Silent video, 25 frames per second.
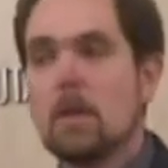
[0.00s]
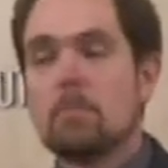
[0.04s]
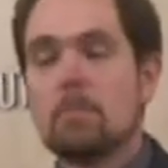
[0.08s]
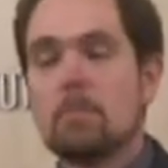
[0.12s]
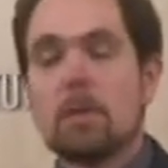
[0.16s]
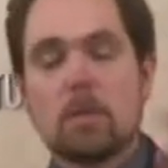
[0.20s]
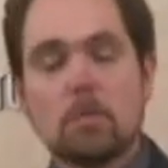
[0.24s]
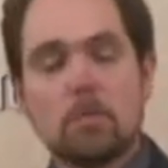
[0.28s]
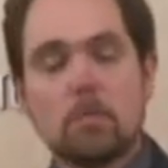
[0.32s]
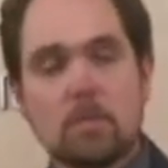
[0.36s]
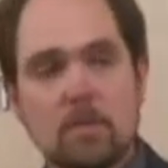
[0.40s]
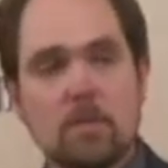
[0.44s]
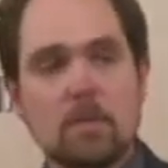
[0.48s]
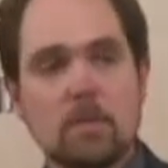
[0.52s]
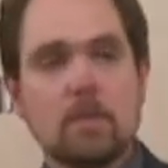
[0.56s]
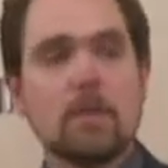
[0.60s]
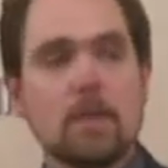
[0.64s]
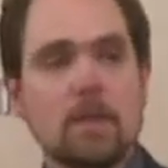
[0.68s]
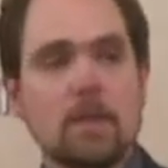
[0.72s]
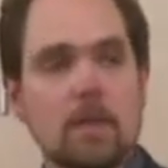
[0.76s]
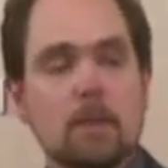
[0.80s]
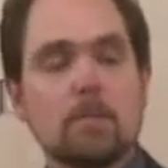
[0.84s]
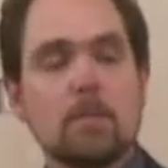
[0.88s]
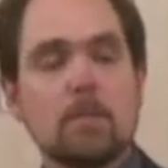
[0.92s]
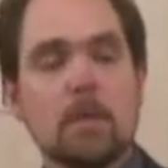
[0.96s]
But
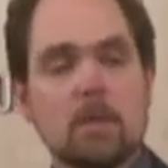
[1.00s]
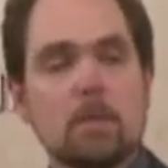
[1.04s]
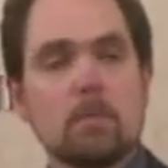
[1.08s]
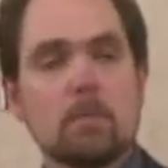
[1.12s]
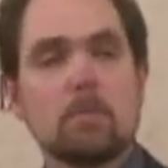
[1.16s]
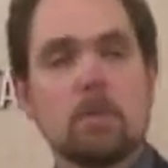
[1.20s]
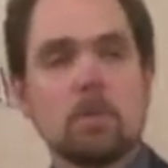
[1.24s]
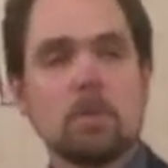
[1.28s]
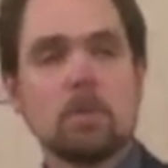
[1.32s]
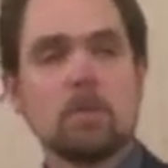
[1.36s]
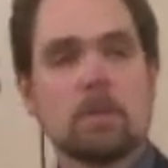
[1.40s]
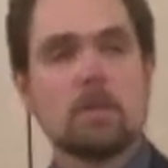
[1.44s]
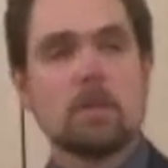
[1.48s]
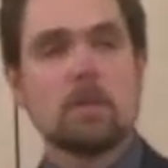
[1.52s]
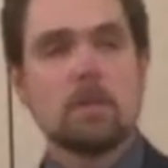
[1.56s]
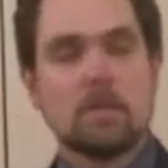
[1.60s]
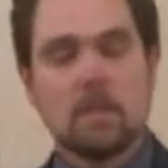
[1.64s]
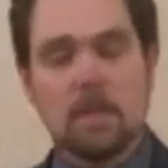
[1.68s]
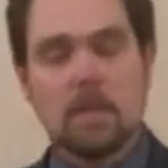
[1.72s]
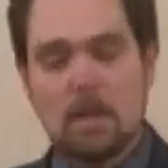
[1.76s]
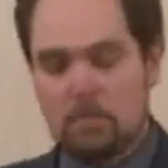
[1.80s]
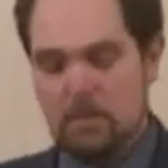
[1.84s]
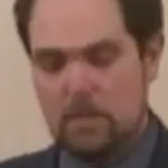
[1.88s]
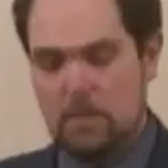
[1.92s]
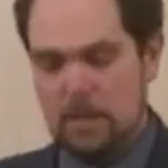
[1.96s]
specifically about the Baltic
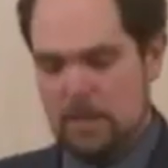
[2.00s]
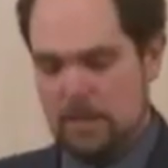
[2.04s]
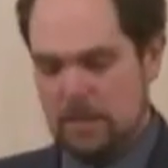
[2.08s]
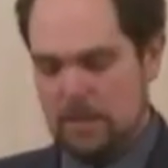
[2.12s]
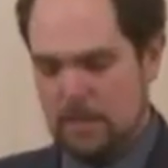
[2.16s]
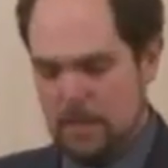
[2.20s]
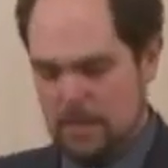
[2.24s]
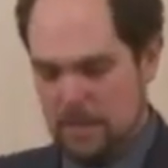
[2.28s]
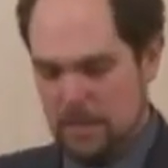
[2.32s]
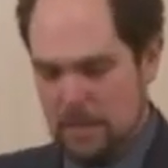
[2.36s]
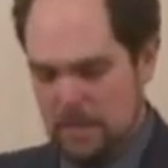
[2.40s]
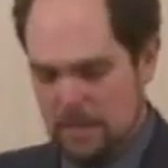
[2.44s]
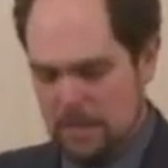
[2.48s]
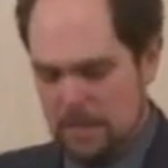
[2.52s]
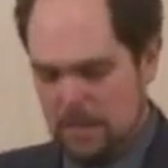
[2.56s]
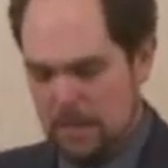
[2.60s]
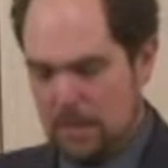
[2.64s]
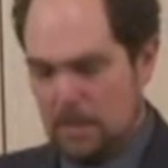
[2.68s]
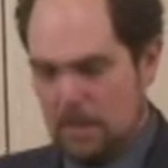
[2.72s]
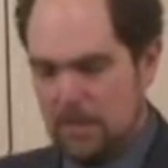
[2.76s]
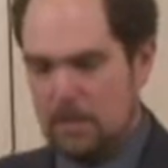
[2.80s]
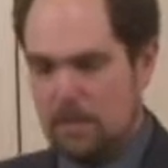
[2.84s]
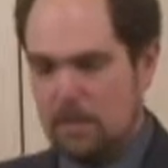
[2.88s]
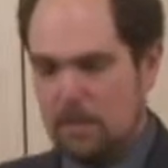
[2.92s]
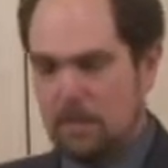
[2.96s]
Assembly,
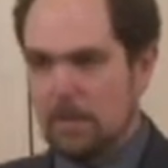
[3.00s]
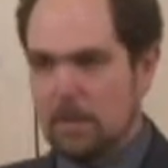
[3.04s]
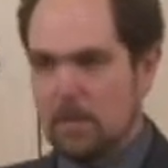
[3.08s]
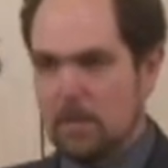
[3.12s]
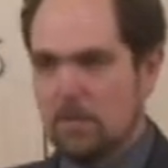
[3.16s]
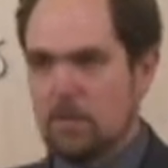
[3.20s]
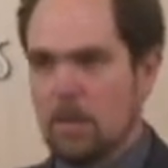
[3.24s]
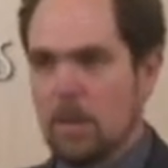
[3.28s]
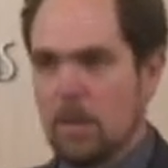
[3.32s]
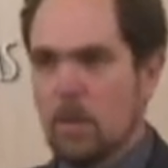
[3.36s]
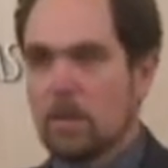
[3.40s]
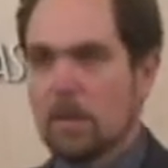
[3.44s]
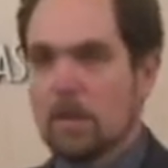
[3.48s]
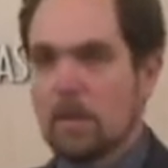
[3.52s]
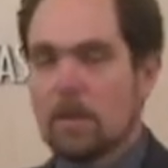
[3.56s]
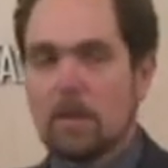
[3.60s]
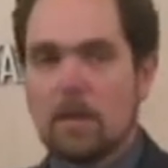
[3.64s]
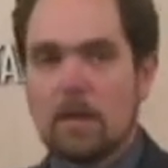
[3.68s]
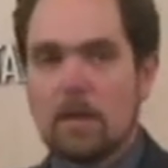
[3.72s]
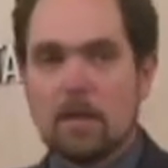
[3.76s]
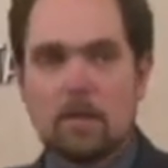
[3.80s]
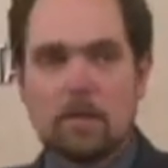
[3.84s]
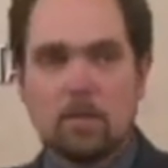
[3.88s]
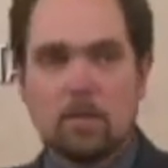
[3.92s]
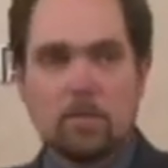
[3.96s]
Estonia
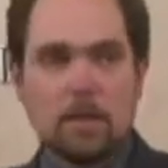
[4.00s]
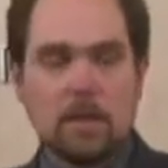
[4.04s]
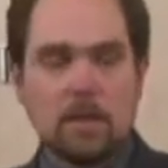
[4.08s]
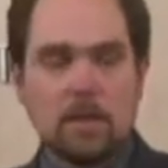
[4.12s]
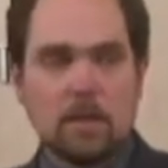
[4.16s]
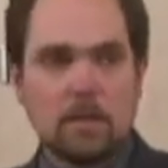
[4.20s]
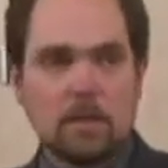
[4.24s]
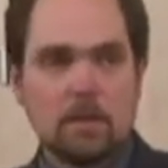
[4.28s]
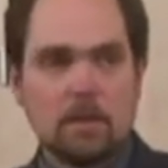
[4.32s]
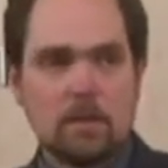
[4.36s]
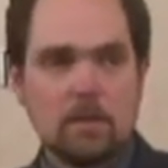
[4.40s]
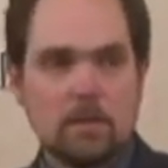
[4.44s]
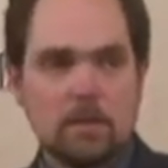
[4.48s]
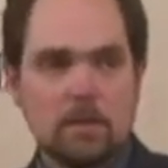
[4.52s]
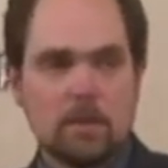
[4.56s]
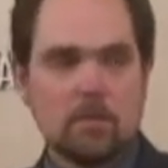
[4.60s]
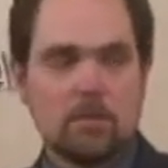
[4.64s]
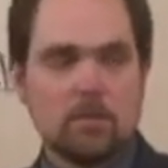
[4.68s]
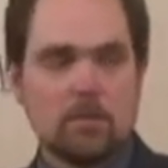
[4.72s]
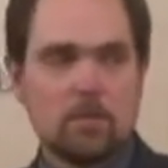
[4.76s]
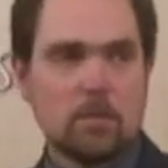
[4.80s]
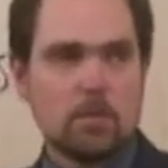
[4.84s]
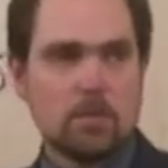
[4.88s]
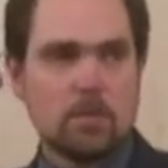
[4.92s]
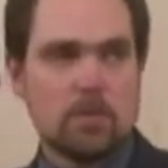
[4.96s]
has been
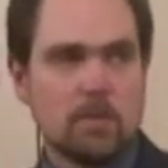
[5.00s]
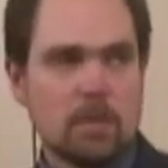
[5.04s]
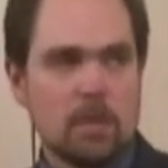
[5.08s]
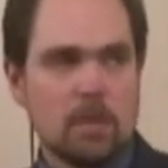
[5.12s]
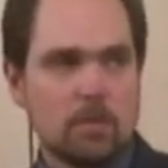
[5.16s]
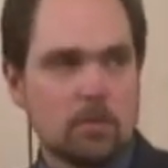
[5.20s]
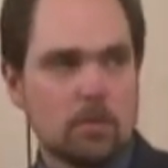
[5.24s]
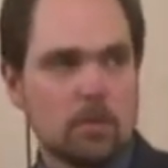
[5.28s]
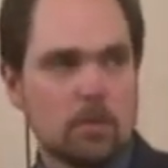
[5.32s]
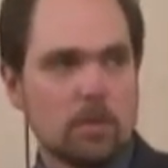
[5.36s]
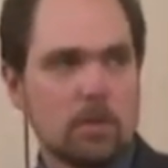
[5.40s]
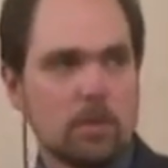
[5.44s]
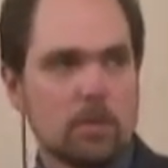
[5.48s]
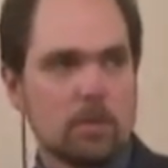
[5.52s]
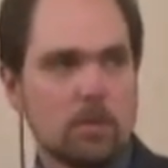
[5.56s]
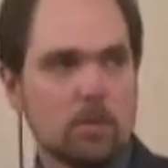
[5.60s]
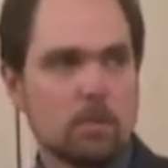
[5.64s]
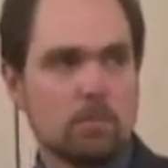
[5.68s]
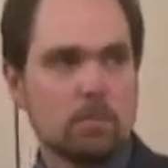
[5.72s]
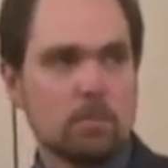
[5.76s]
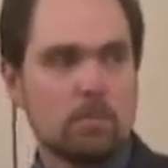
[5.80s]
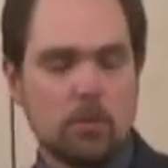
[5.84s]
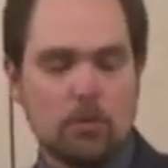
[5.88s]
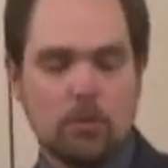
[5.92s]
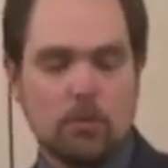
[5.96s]
for several
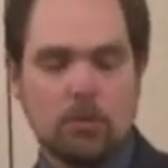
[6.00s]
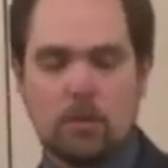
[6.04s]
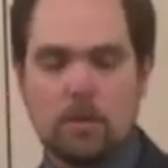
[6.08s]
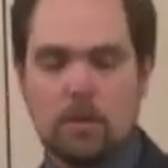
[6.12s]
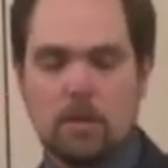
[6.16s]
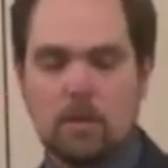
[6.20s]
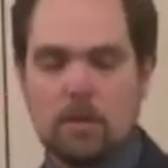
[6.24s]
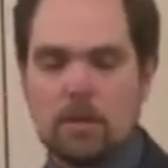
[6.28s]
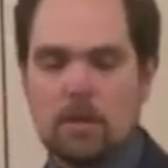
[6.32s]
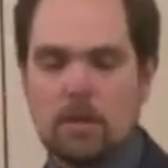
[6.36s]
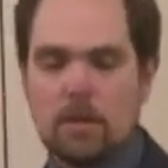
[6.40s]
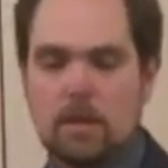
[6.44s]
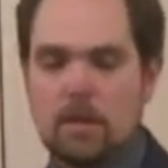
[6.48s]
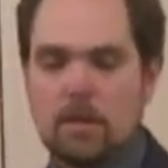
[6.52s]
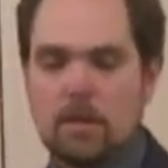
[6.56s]
years pushing